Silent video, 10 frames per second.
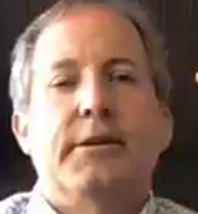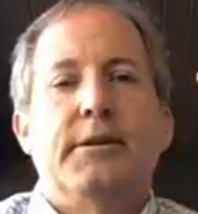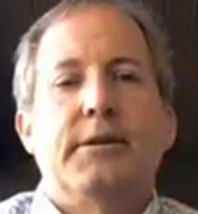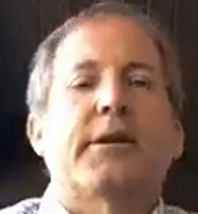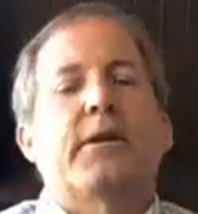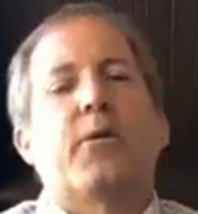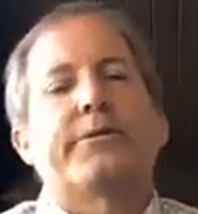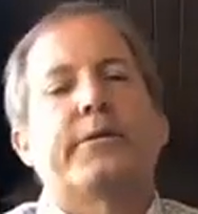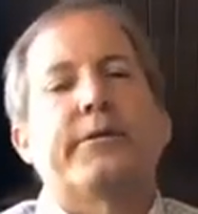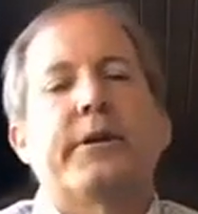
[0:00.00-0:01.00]
of the court's
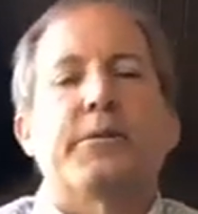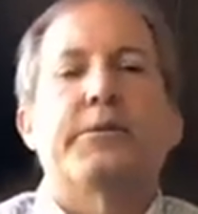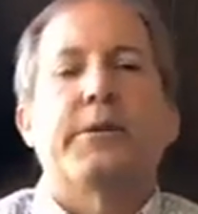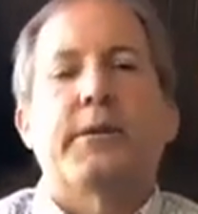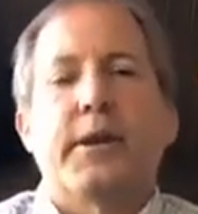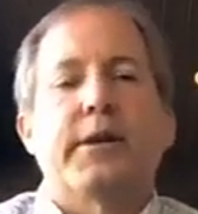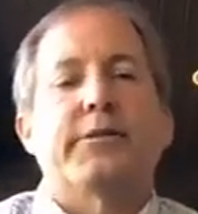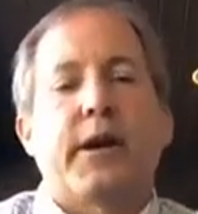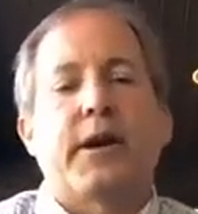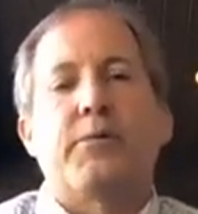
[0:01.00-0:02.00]
decision was that the
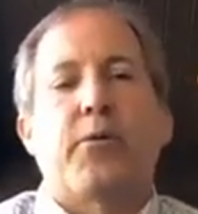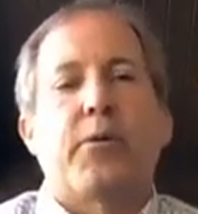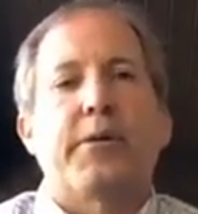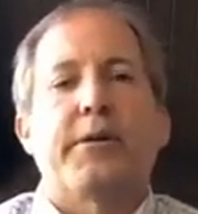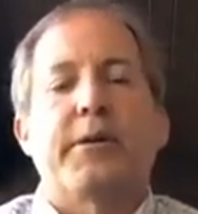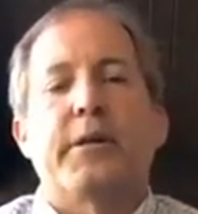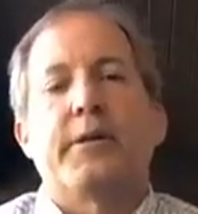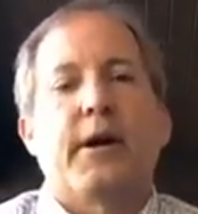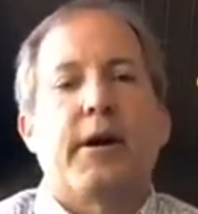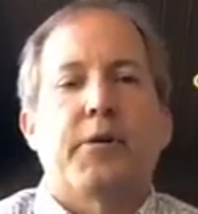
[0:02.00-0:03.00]
executive order that the
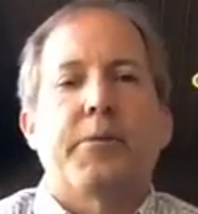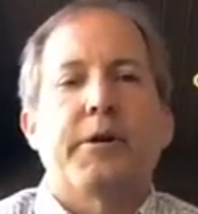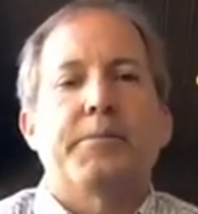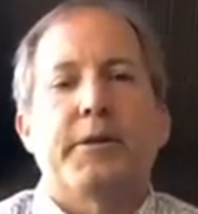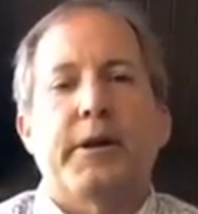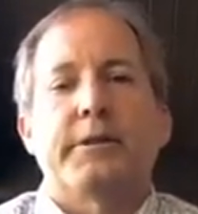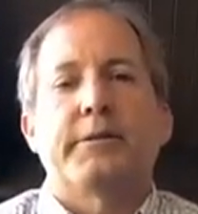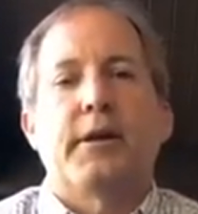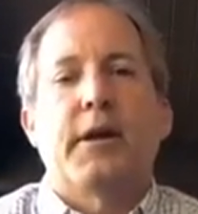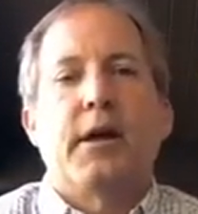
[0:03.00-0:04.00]
governor put into
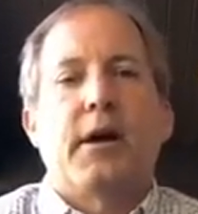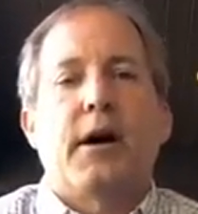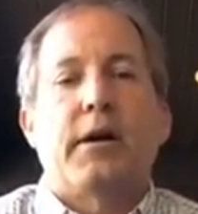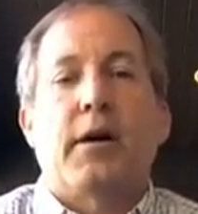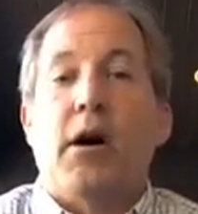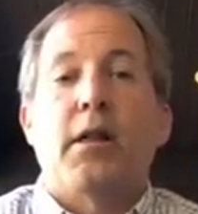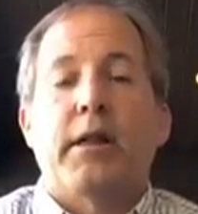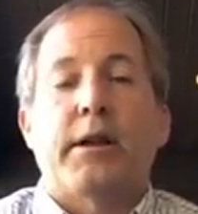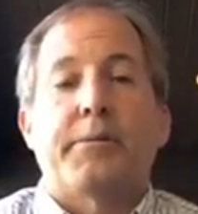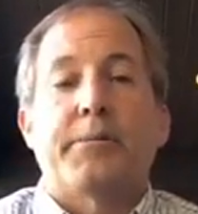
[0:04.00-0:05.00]
place on all
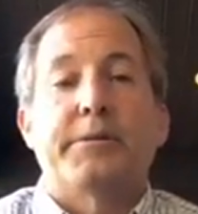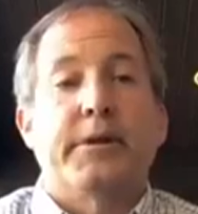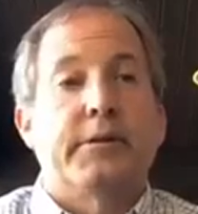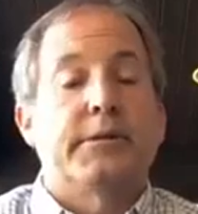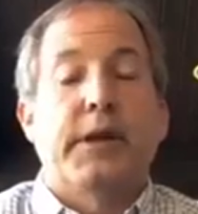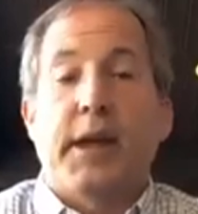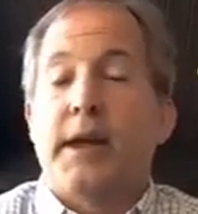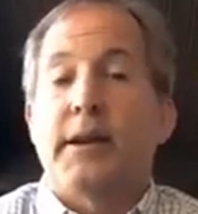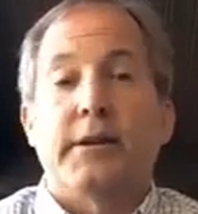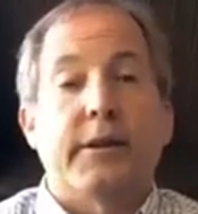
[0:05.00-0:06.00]
elective procedures,
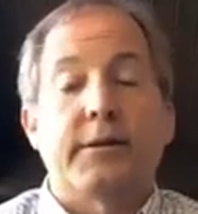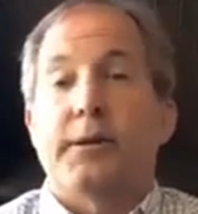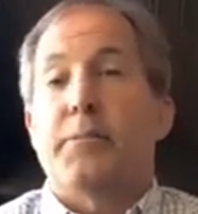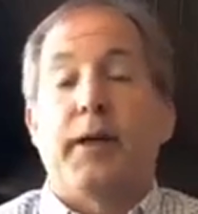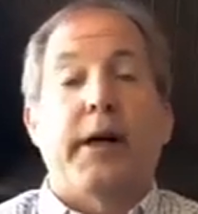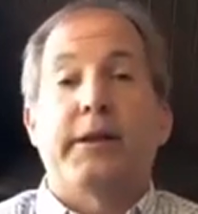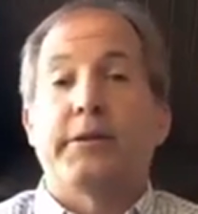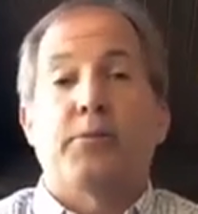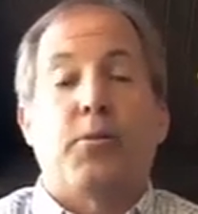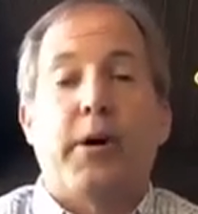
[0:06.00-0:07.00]
again, it doesn't apply to
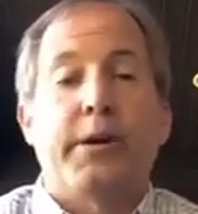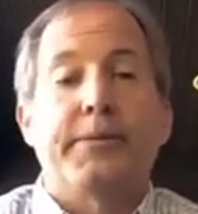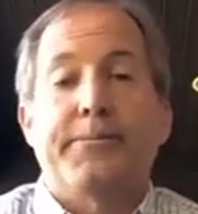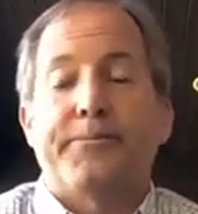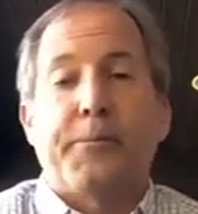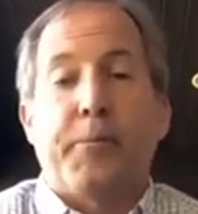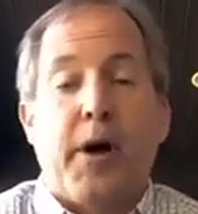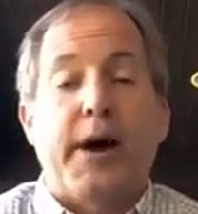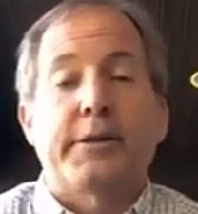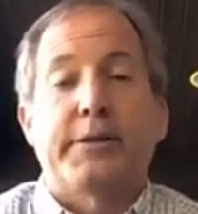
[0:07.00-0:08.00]
just one
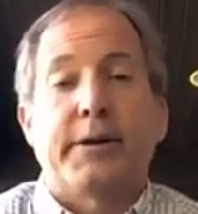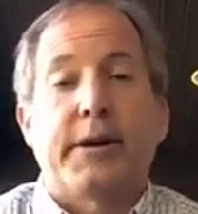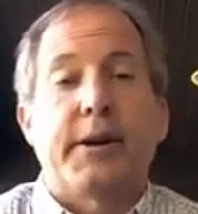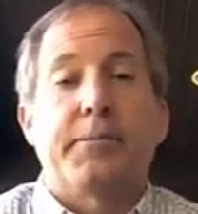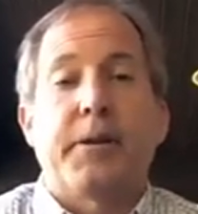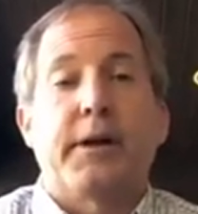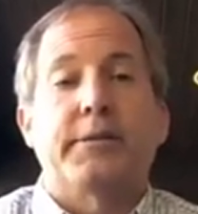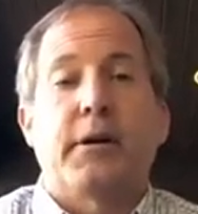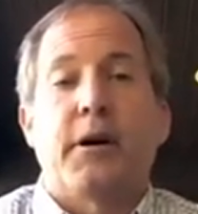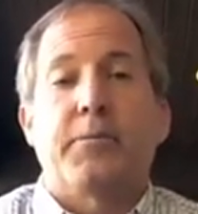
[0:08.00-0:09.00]
practice area. It applies
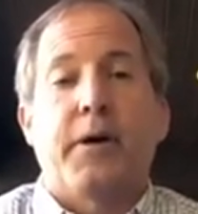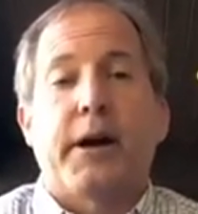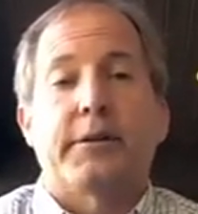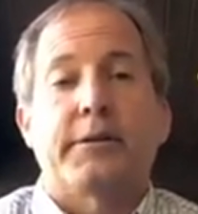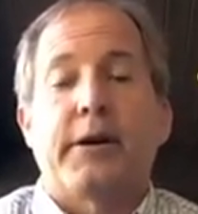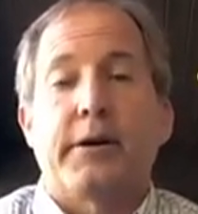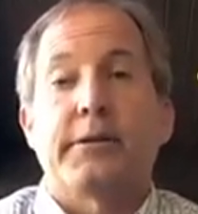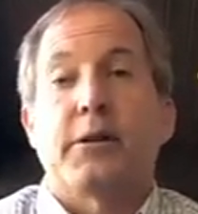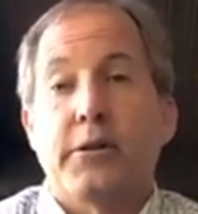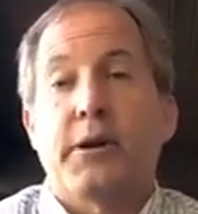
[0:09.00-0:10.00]
to all practice
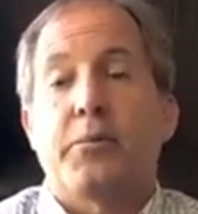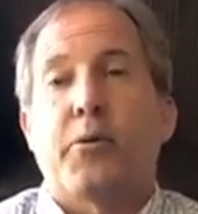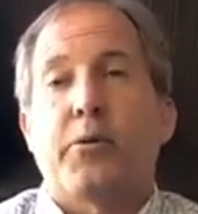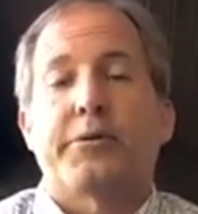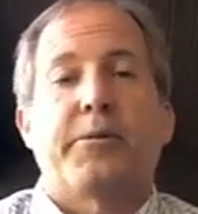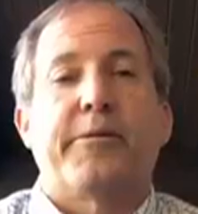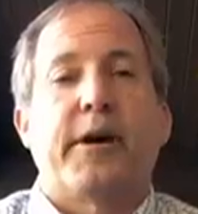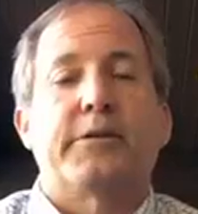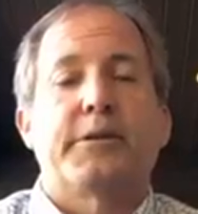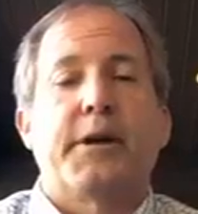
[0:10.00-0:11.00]
areas, including abortion
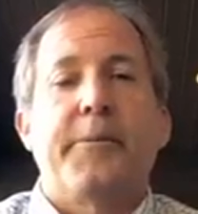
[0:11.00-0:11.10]
providers.